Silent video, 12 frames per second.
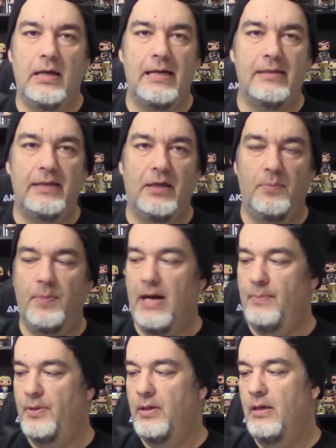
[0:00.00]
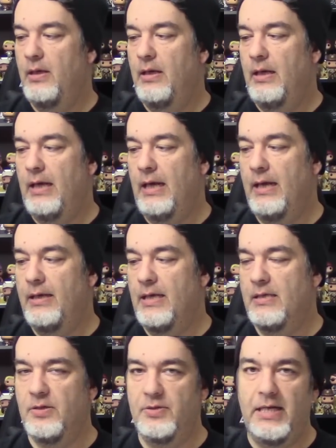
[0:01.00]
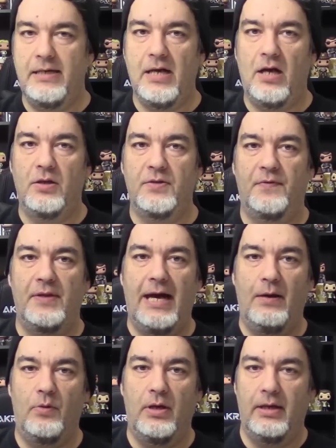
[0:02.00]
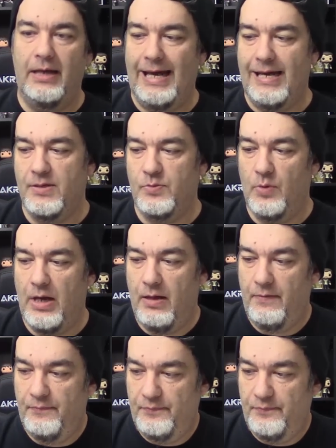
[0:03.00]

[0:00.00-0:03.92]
got a sticker Pop. And uh, so ten dollars for that one as well.